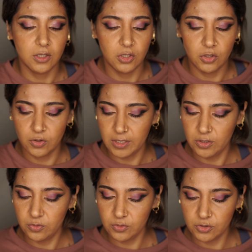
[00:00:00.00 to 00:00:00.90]
You can
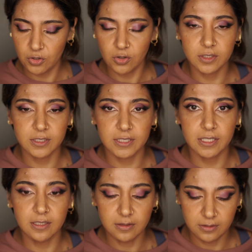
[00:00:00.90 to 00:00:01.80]
use your
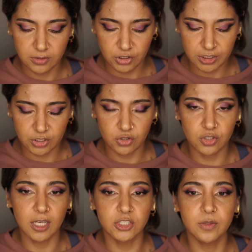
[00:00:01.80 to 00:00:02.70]
concealer just to
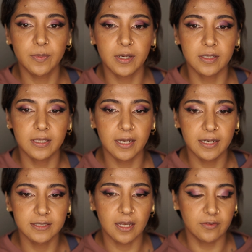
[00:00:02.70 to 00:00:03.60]
touch up under the
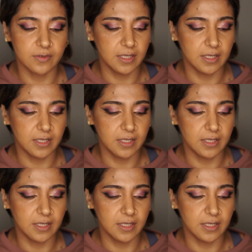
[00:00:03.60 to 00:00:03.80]
eyes after